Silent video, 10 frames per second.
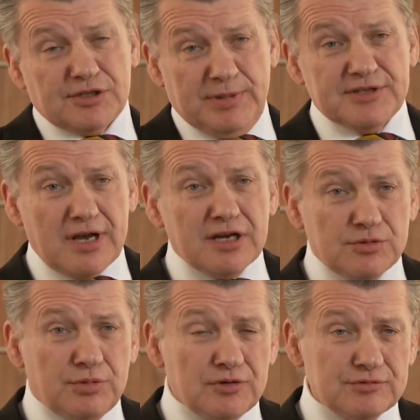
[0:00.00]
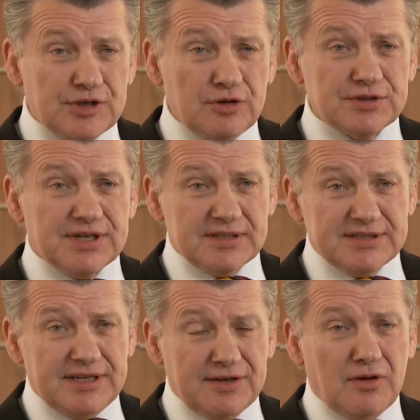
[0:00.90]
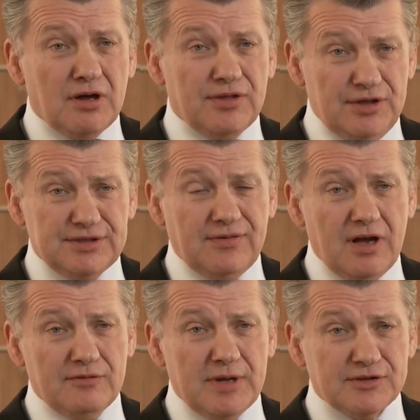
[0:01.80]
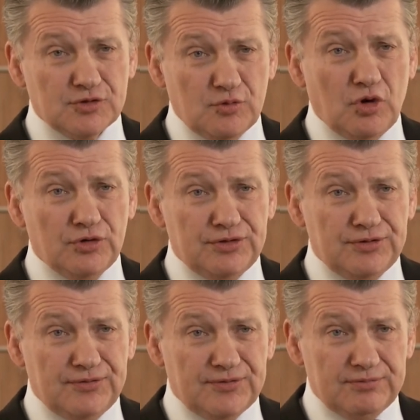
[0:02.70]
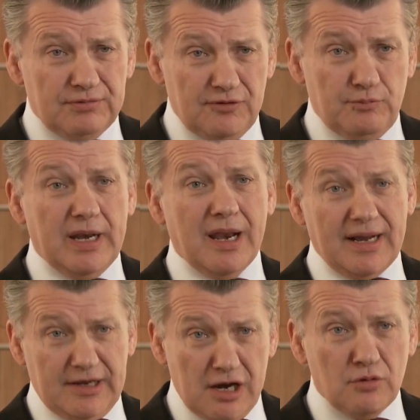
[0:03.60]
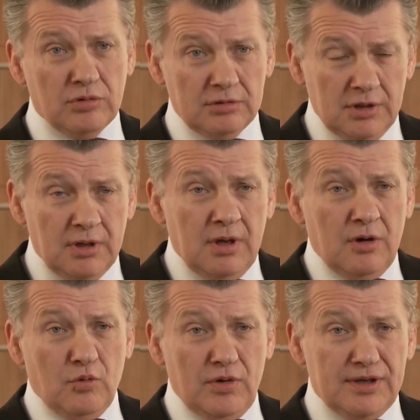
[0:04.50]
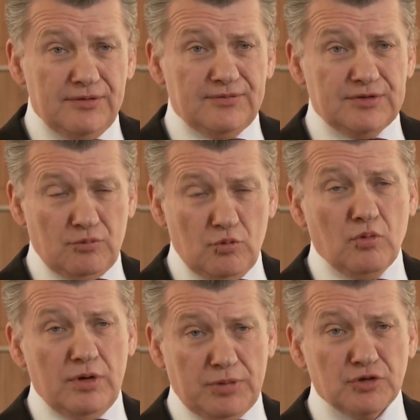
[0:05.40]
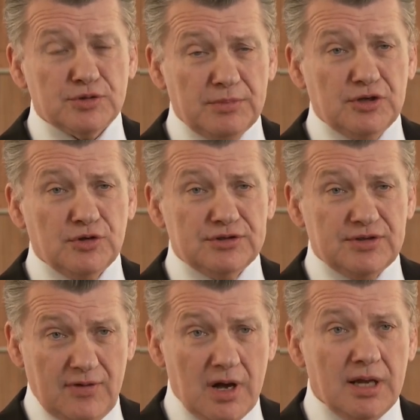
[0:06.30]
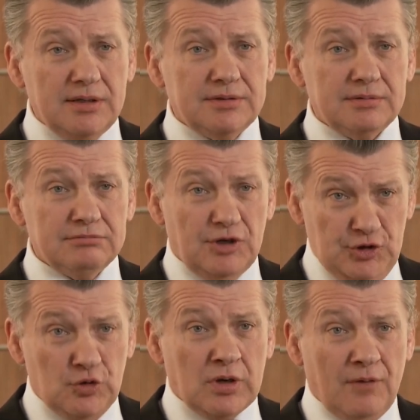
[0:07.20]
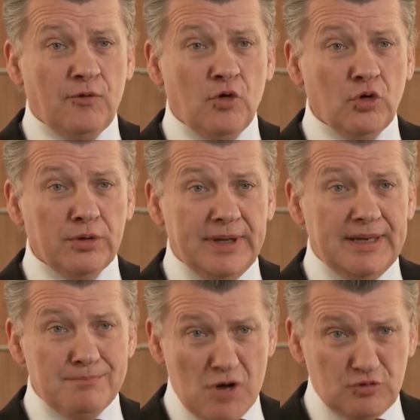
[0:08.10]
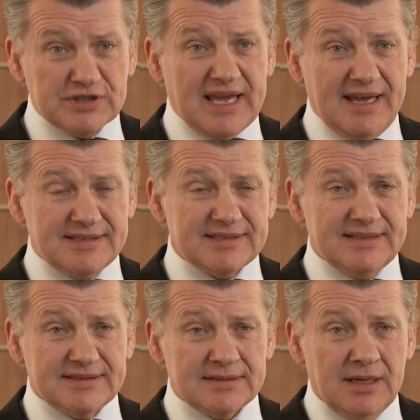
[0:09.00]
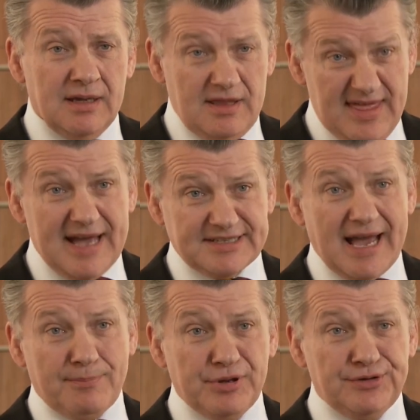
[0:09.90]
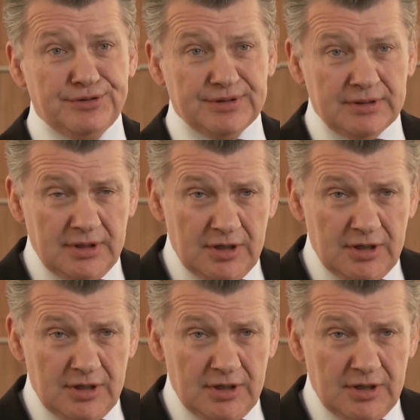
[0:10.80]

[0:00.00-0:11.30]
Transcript: Well, it's been sizeable. So 16 of our 35-man squad have been let go. We've done what we possibly could to find a new club for them, and in most cases, that's happened.